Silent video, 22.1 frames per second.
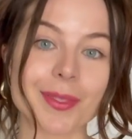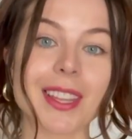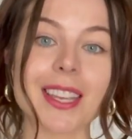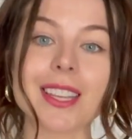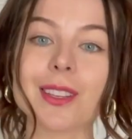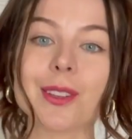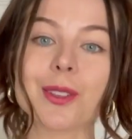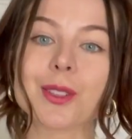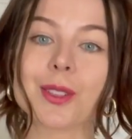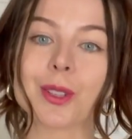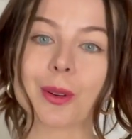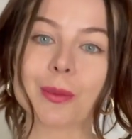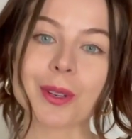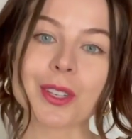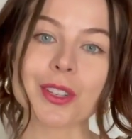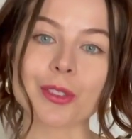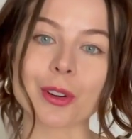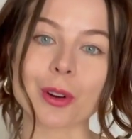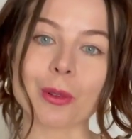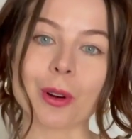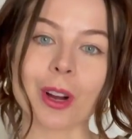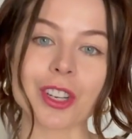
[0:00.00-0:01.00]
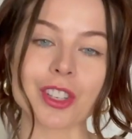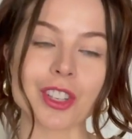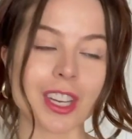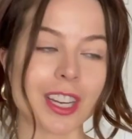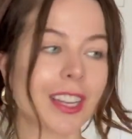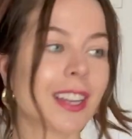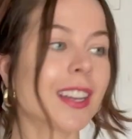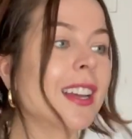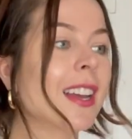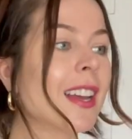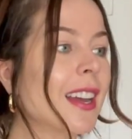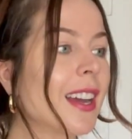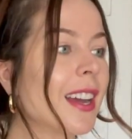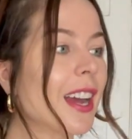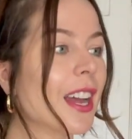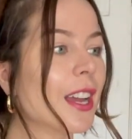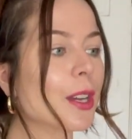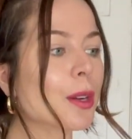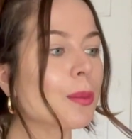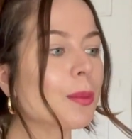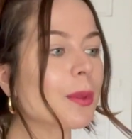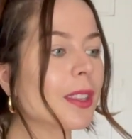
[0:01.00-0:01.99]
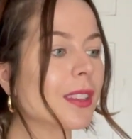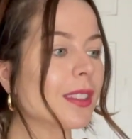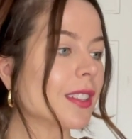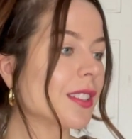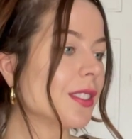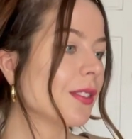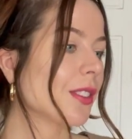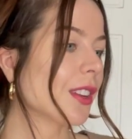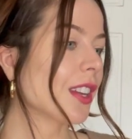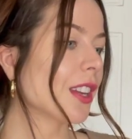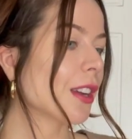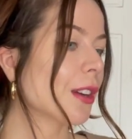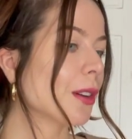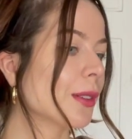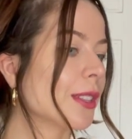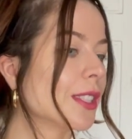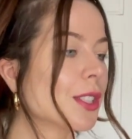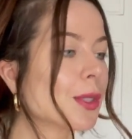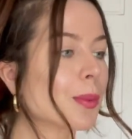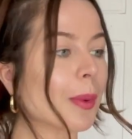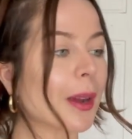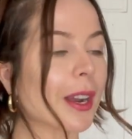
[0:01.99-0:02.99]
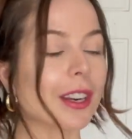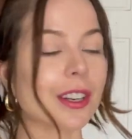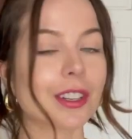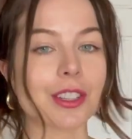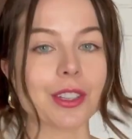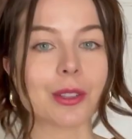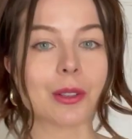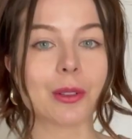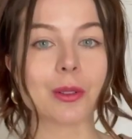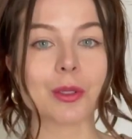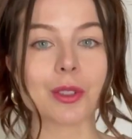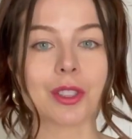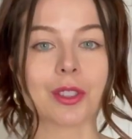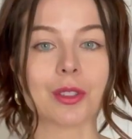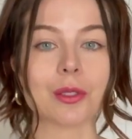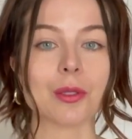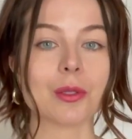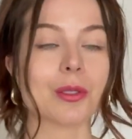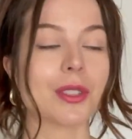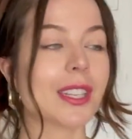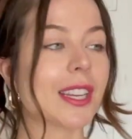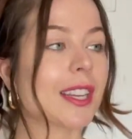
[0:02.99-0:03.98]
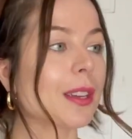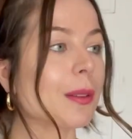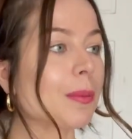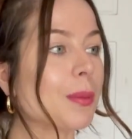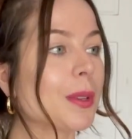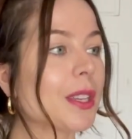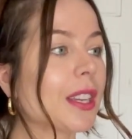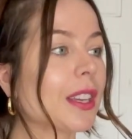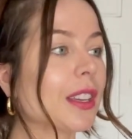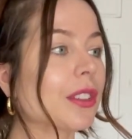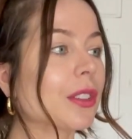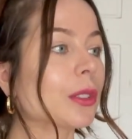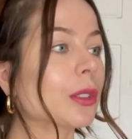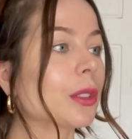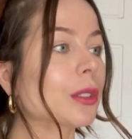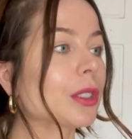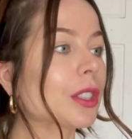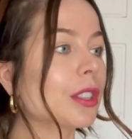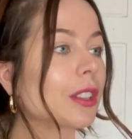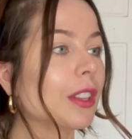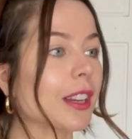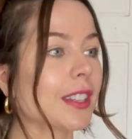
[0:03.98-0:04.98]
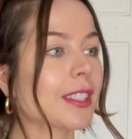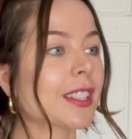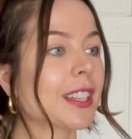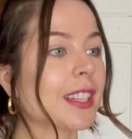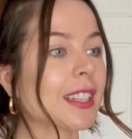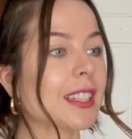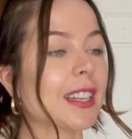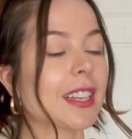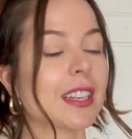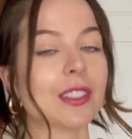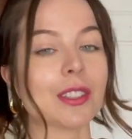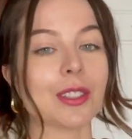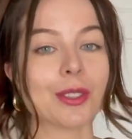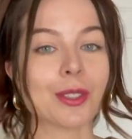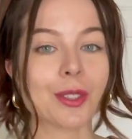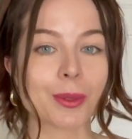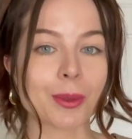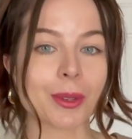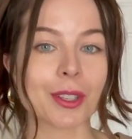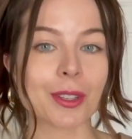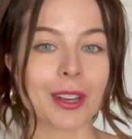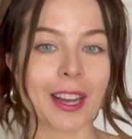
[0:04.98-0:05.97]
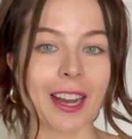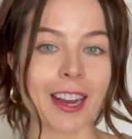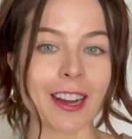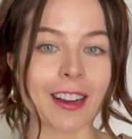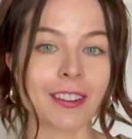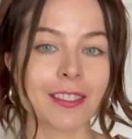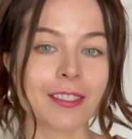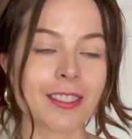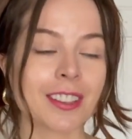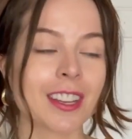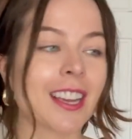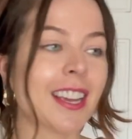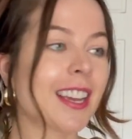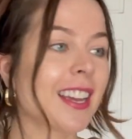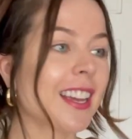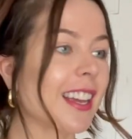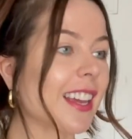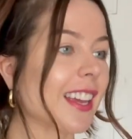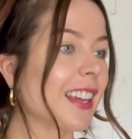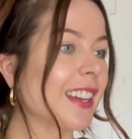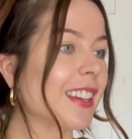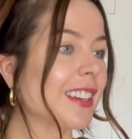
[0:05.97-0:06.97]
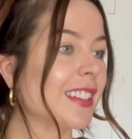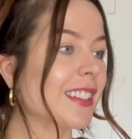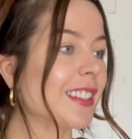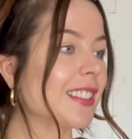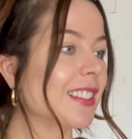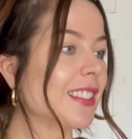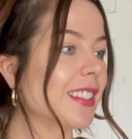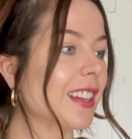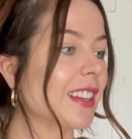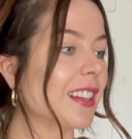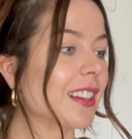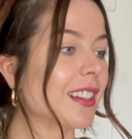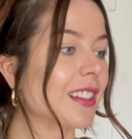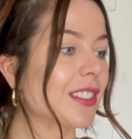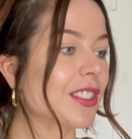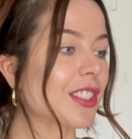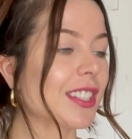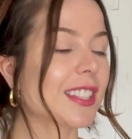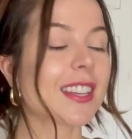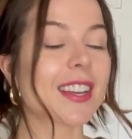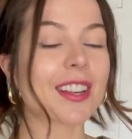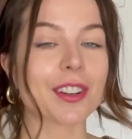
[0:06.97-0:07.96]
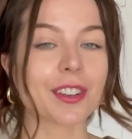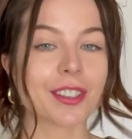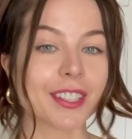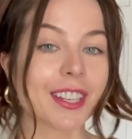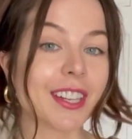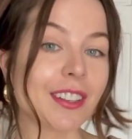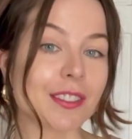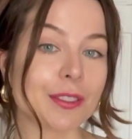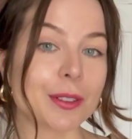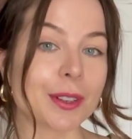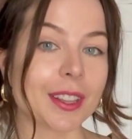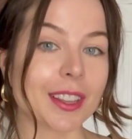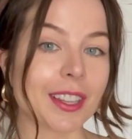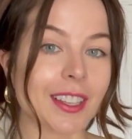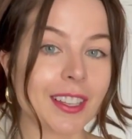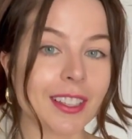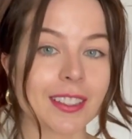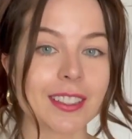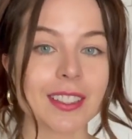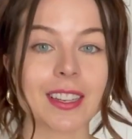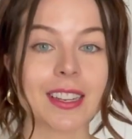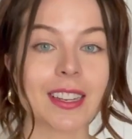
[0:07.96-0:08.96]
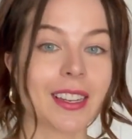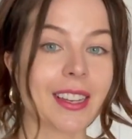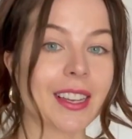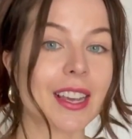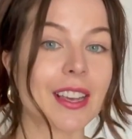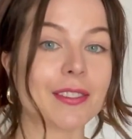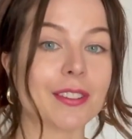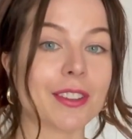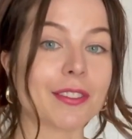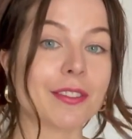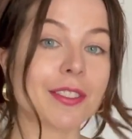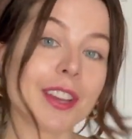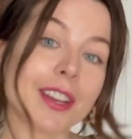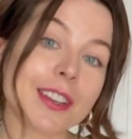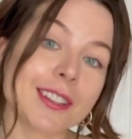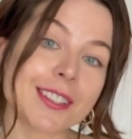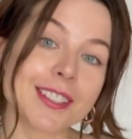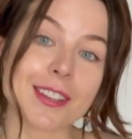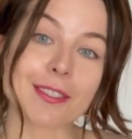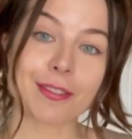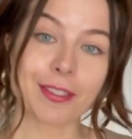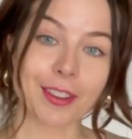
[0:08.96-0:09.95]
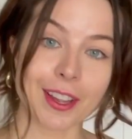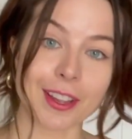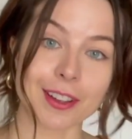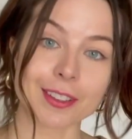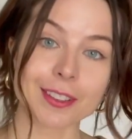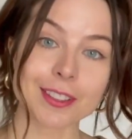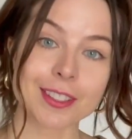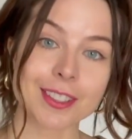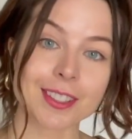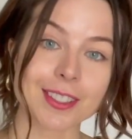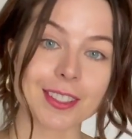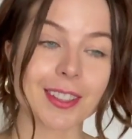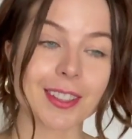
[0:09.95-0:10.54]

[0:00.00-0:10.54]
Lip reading: Thank you so much for watching. I hope that this video inspired you to take a peek in your own closet and use what you have and just get creative with it. If it fails, it fails.